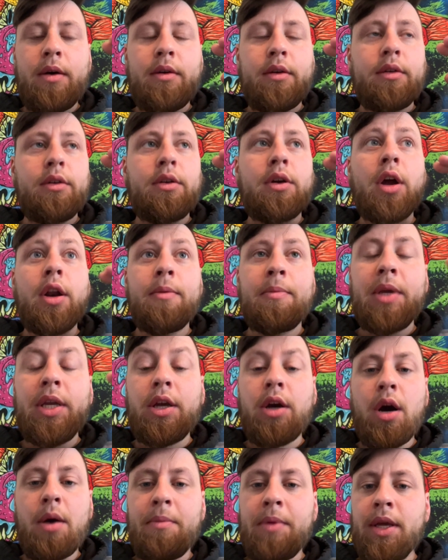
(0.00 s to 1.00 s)
gonna be
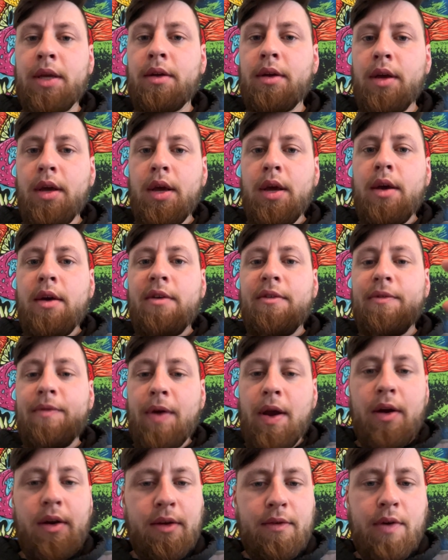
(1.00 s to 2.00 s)
coming
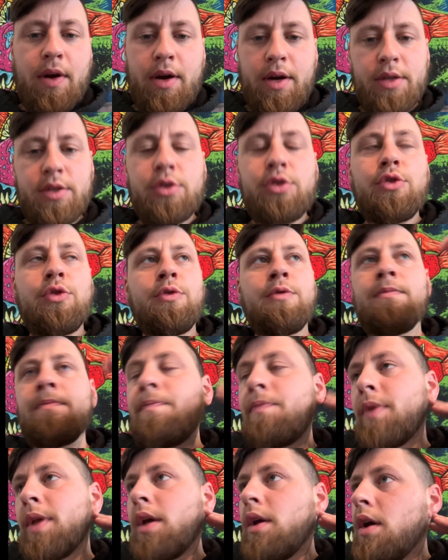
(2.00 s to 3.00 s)
very, very soon.
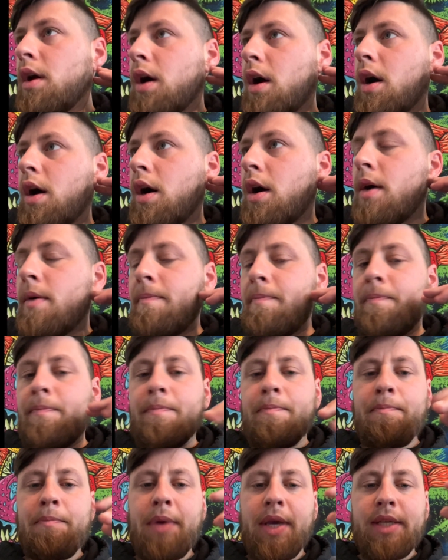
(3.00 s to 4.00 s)

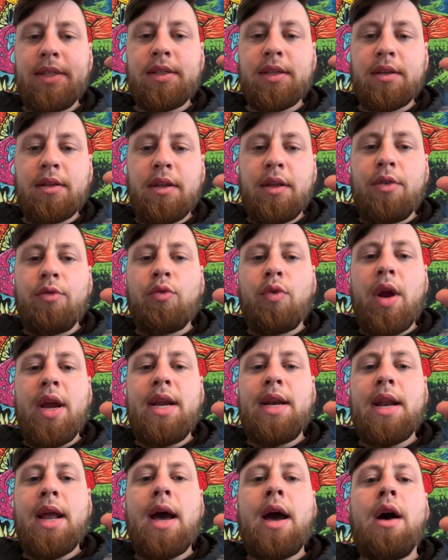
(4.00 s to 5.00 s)
Basically, right
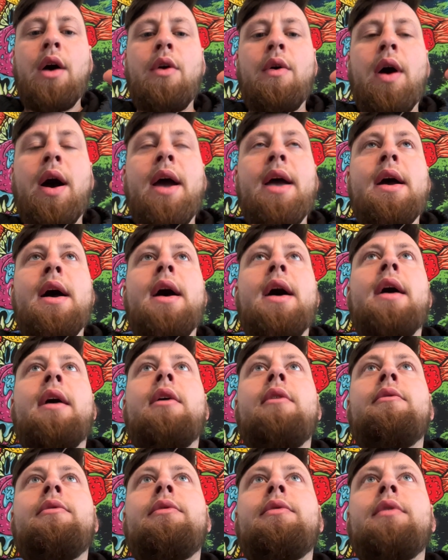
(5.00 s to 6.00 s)
now I
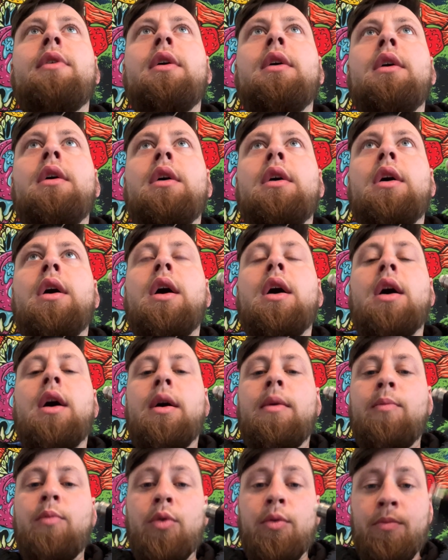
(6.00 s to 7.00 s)
have
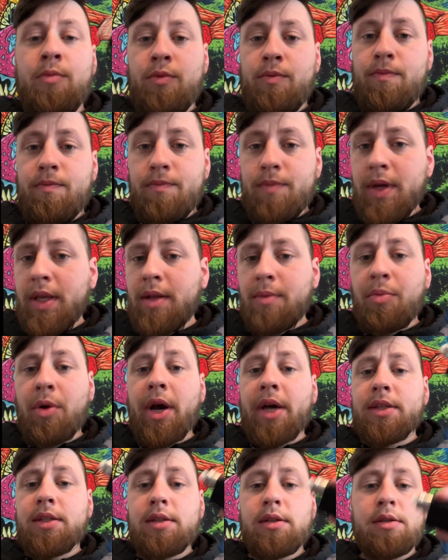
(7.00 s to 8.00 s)
we're in the
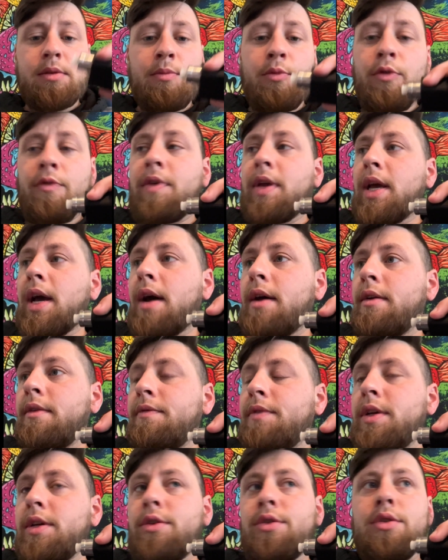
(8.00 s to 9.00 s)
process of moving out of
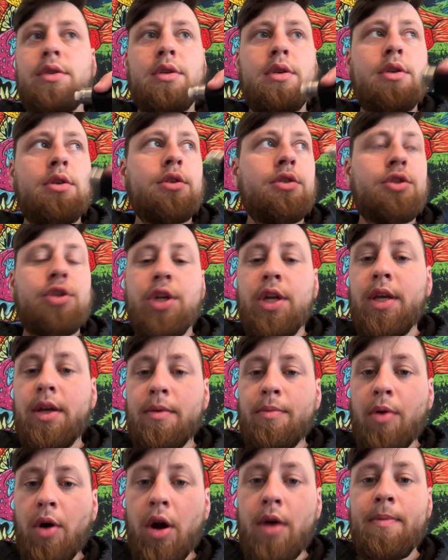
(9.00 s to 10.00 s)
this shitty
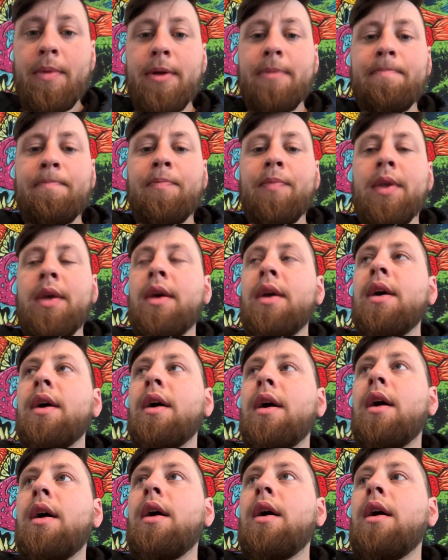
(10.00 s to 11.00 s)
apartment,
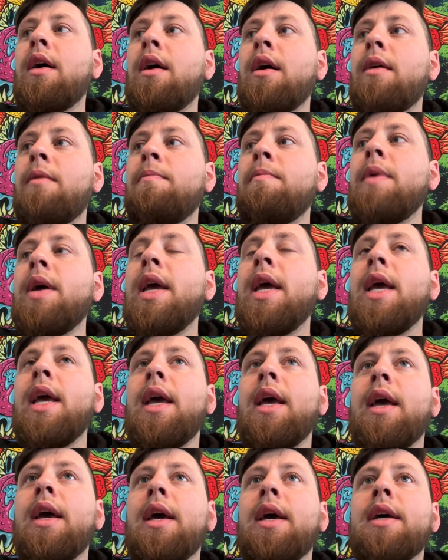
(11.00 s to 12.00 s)

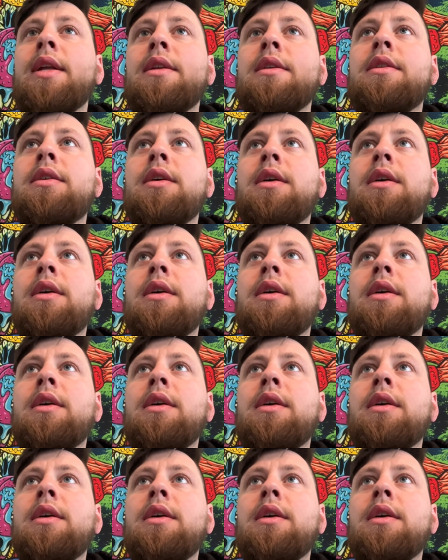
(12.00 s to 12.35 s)
and